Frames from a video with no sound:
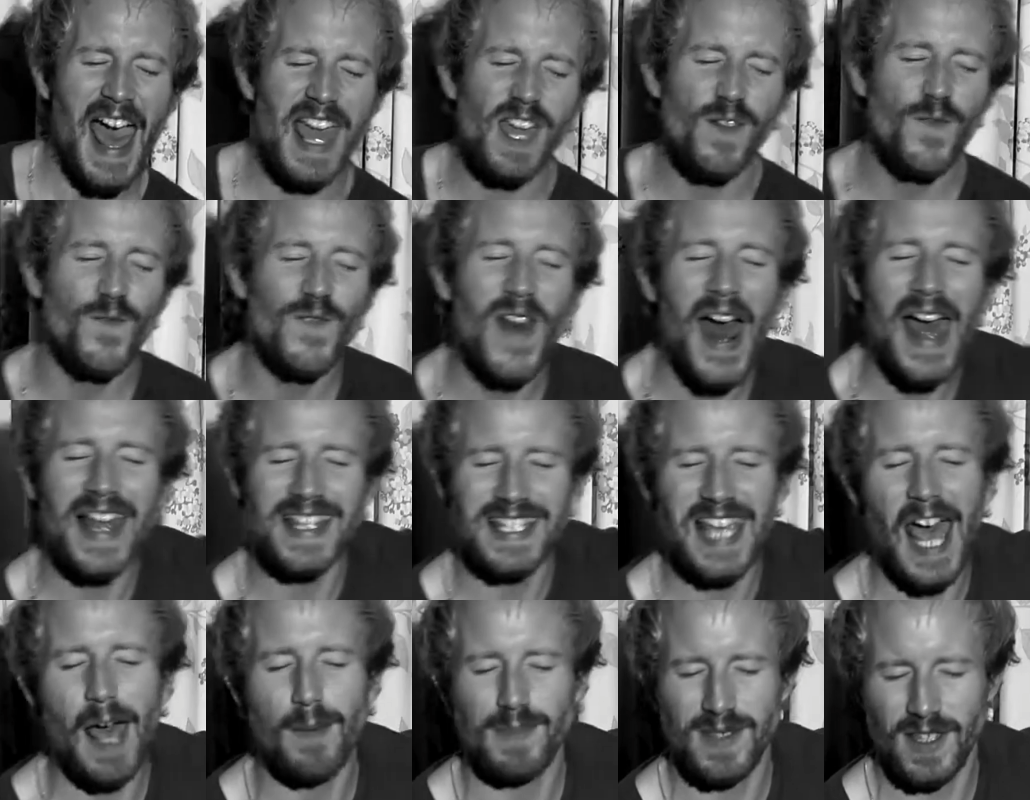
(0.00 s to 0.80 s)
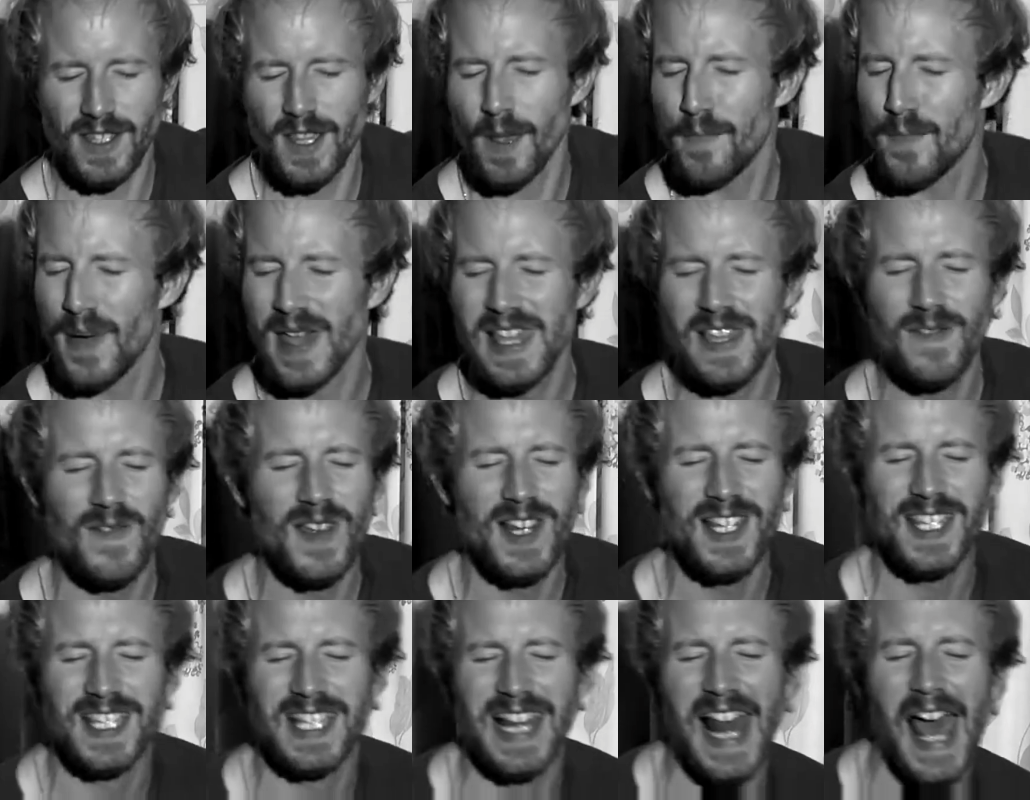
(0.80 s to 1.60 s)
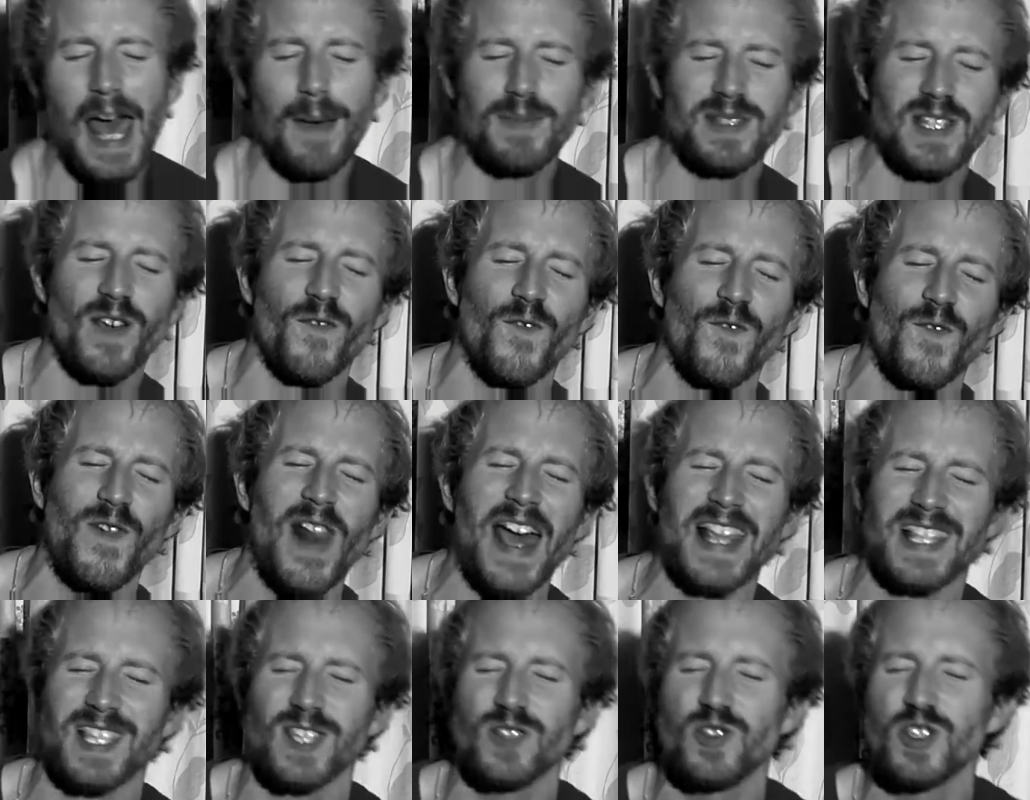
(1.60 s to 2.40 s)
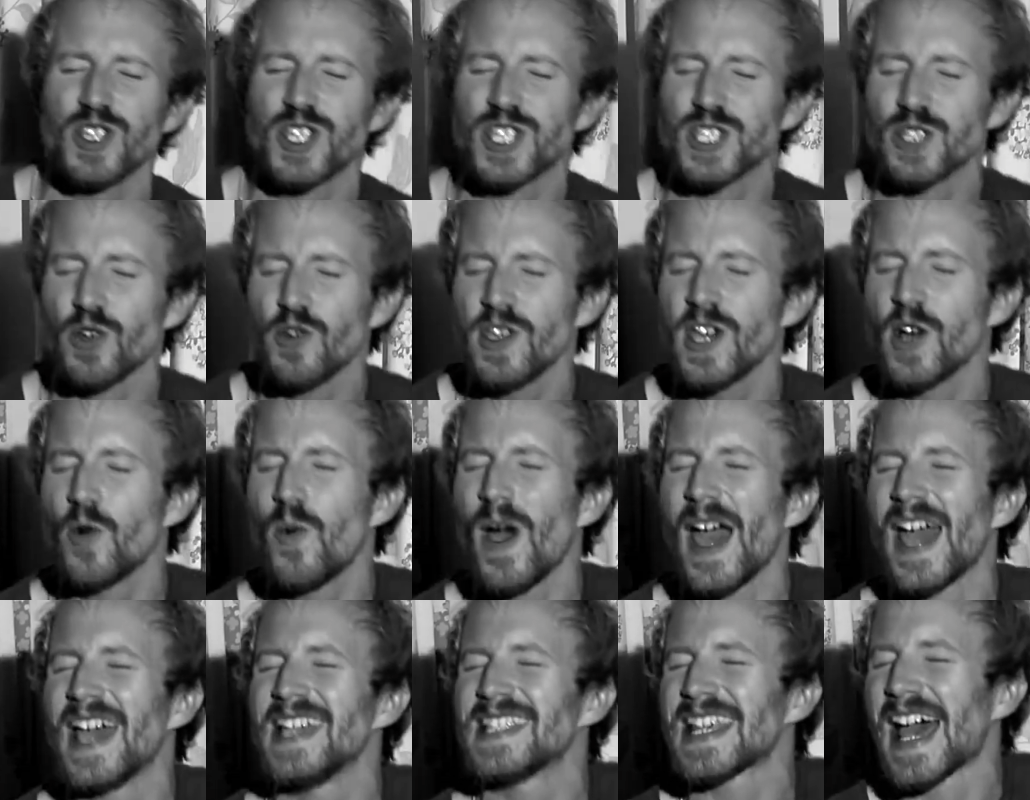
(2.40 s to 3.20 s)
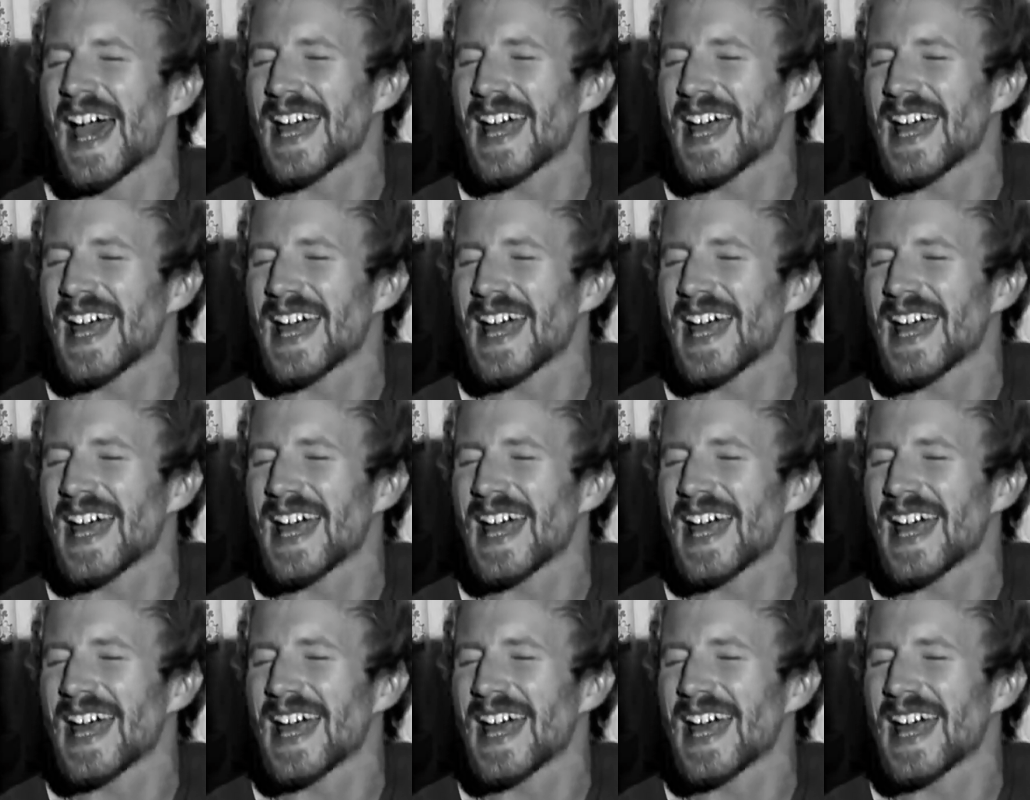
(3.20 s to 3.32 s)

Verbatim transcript: He flat taps on the paving slabs that flatten the soil where his